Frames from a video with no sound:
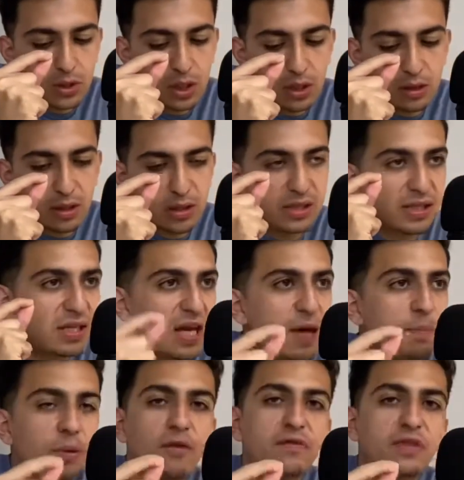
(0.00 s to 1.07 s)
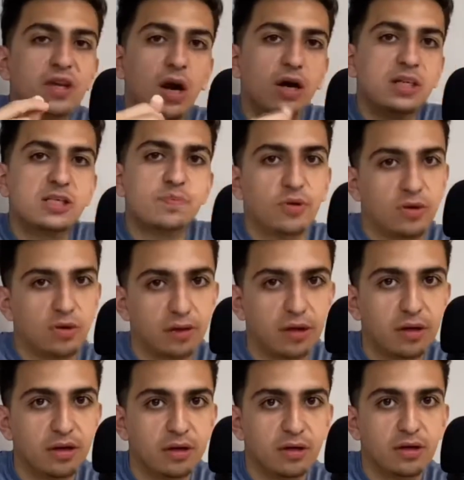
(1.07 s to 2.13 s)
the tip of the iceberg
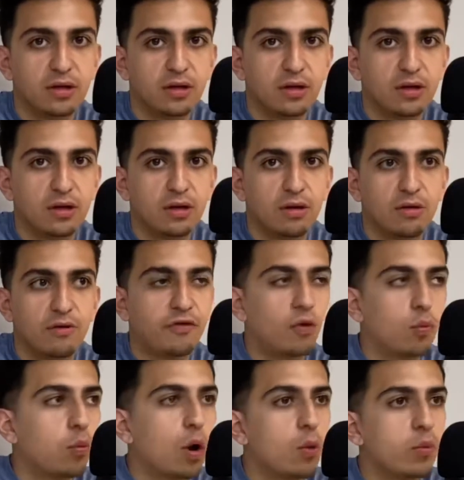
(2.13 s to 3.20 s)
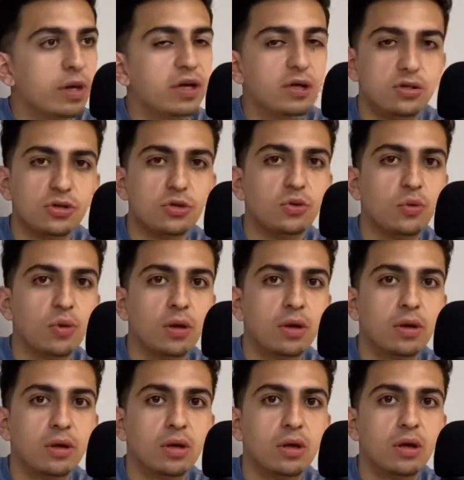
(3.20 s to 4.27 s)
for what we could do.
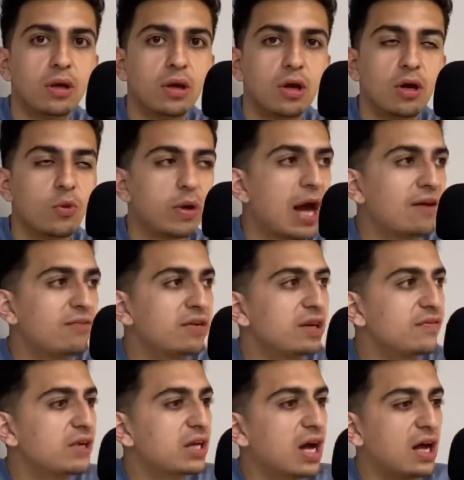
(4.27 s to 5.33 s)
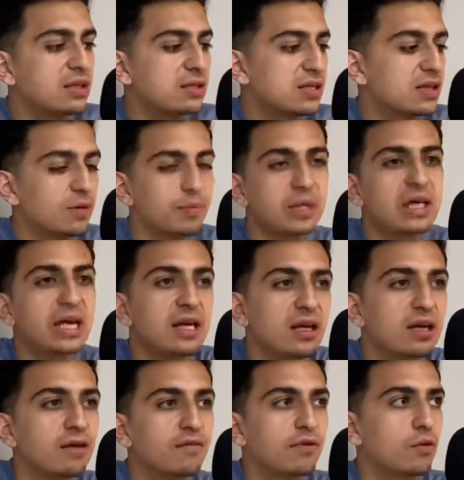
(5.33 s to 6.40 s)
We haven't even gotten to the
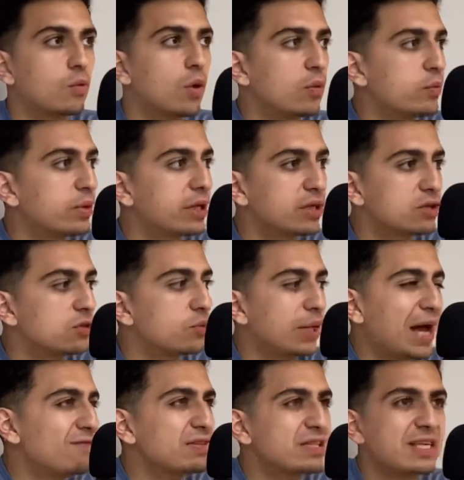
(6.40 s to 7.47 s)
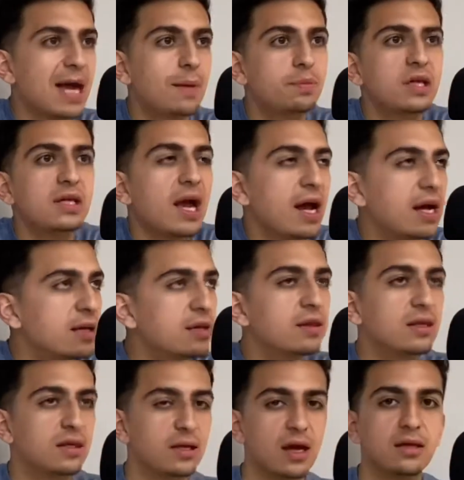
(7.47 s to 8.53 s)
beginning for what we could do. We haven't tapped into
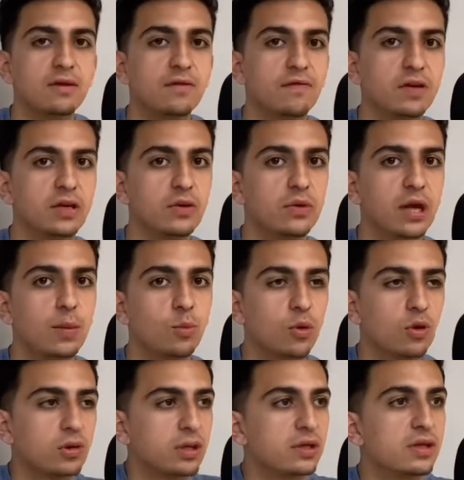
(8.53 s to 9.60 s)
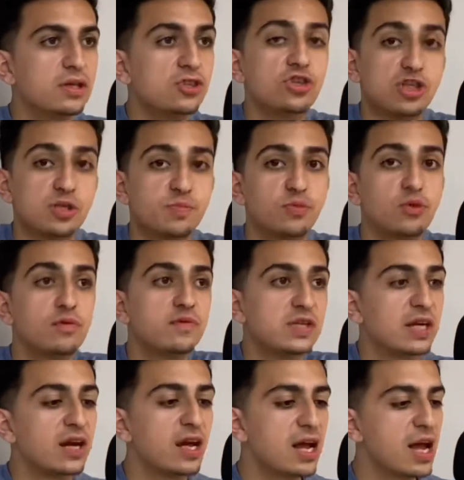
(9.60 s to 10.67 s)
anything yet in the video game world, and this just proves
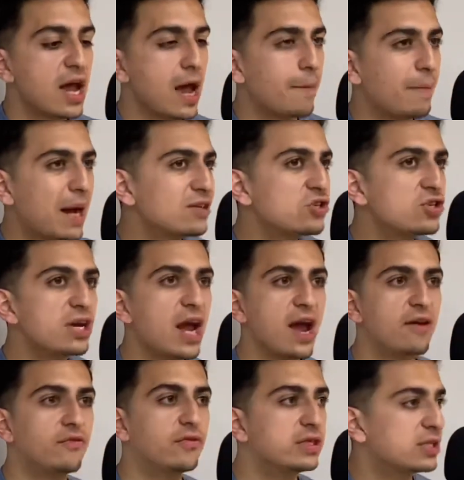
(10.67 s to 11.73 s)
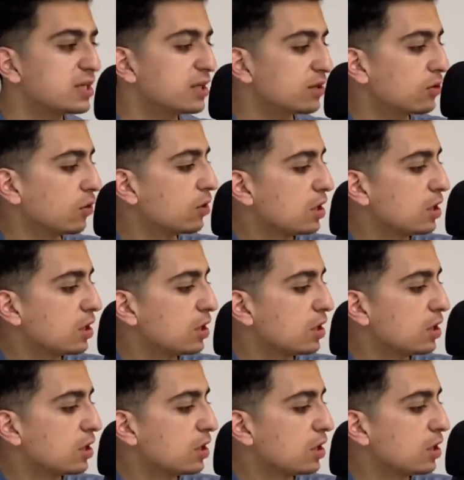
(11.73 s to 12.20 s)
it. Imagine every single...